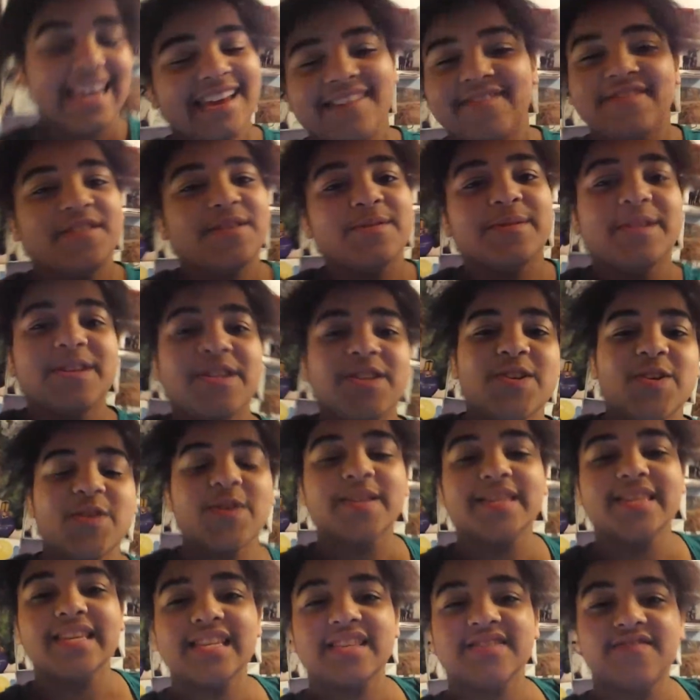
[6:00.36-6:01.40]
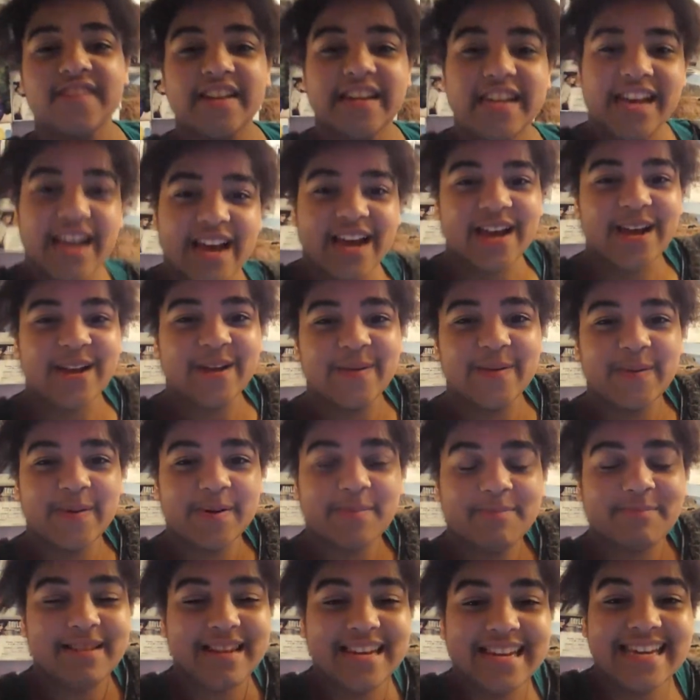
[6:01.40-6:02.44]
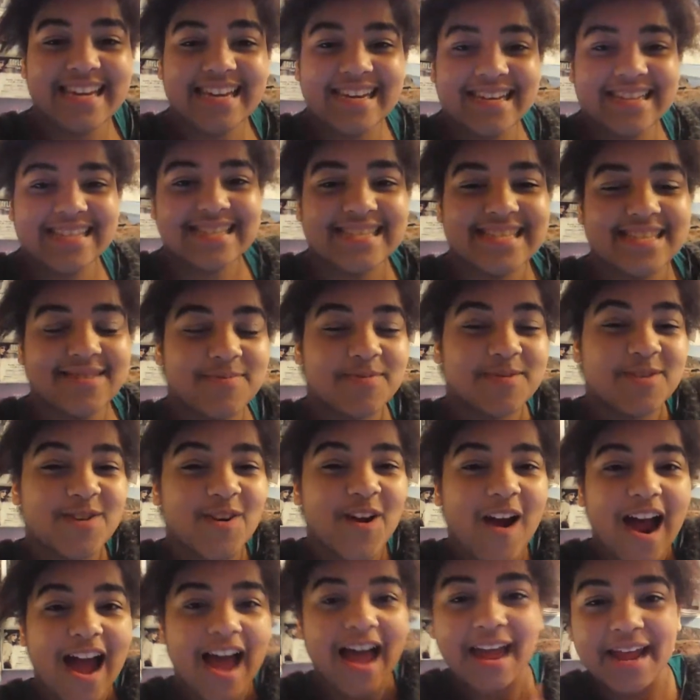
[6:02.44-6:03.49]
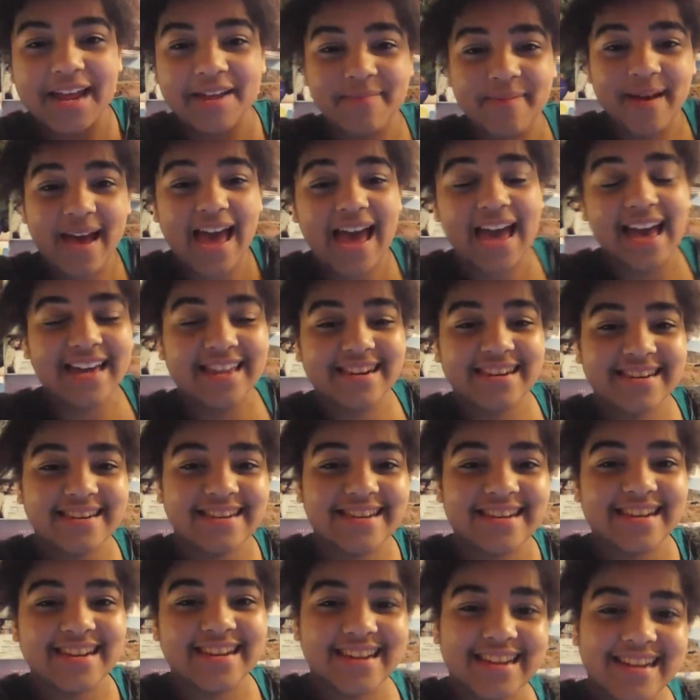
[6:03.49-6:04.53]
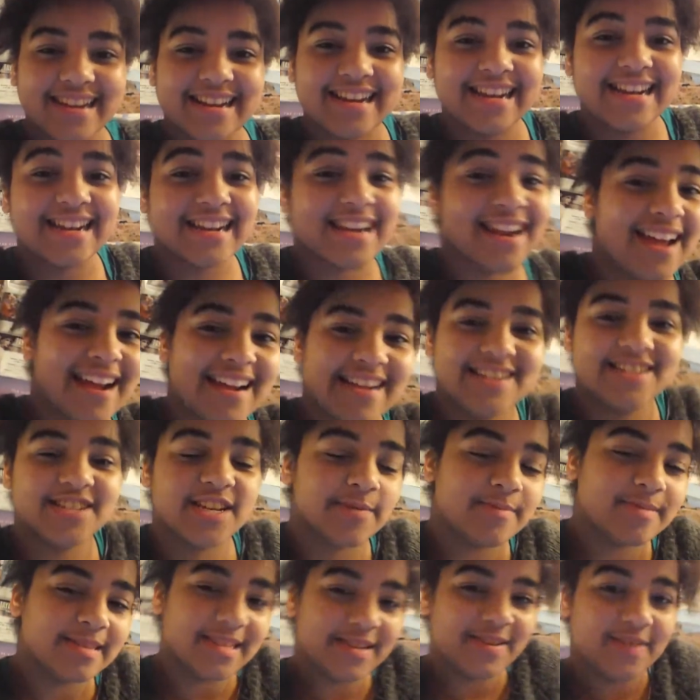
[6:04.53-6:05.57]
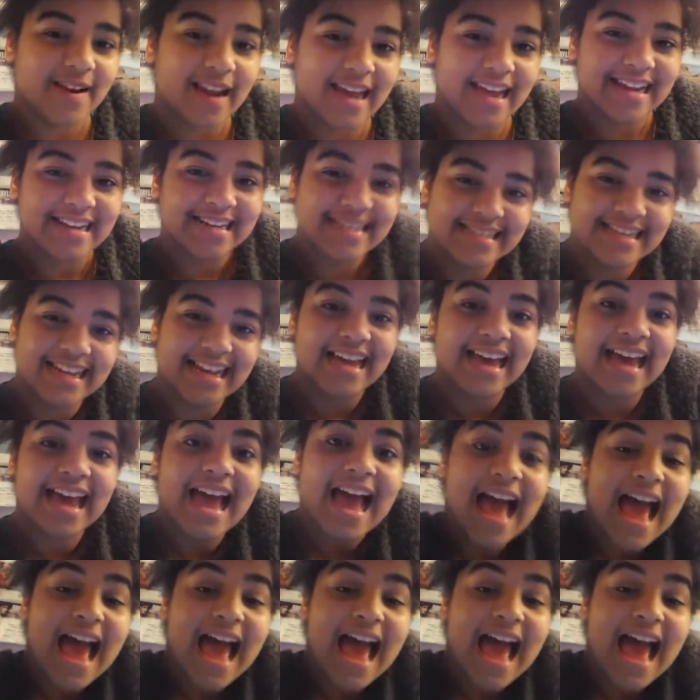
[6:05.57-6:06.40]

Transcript: If you enjoyed this video, please subscribe and click like to show me that you liked it.